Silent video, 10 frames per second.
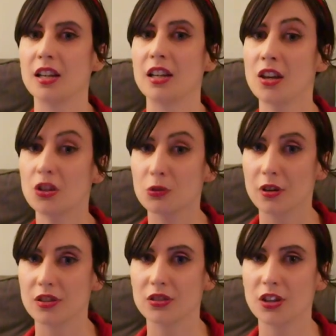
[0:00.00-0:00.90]
In other
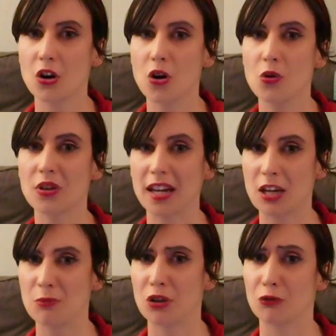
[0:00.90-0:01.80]
words, they're
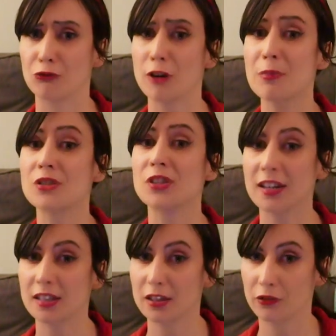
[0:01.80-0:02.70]
okay with
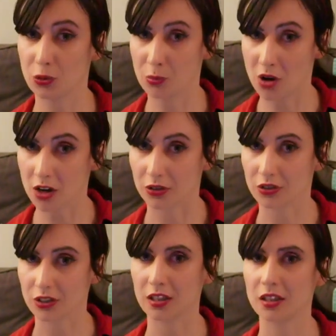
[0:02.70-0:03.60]
representative
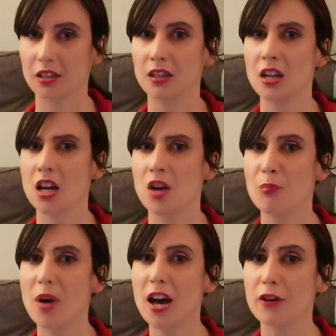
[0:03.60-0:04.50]
democracy.
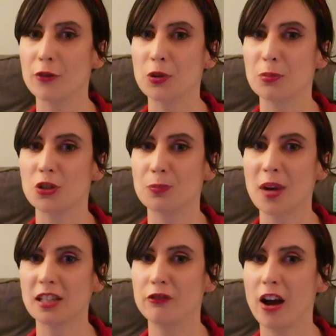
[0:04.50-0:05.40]
But from the
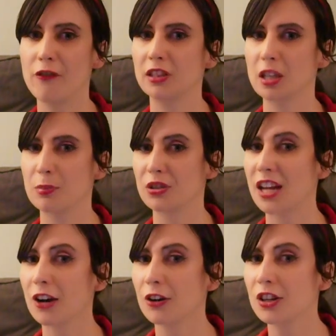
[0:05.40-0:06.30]
perspective of a
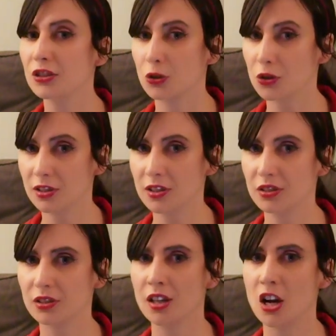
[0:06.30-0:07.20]
libertarian
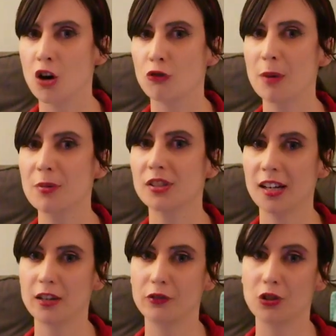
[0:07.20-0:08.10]
socialist,
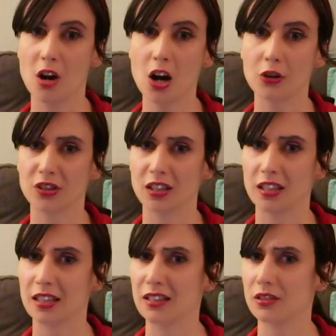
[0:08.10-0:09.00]
representative democracy
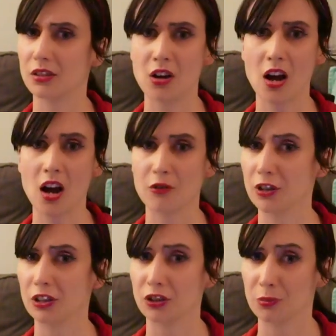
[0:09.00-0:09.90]
is not
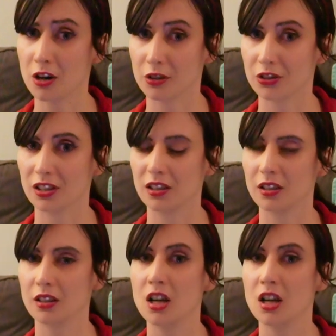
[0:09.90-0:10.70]
real democracy.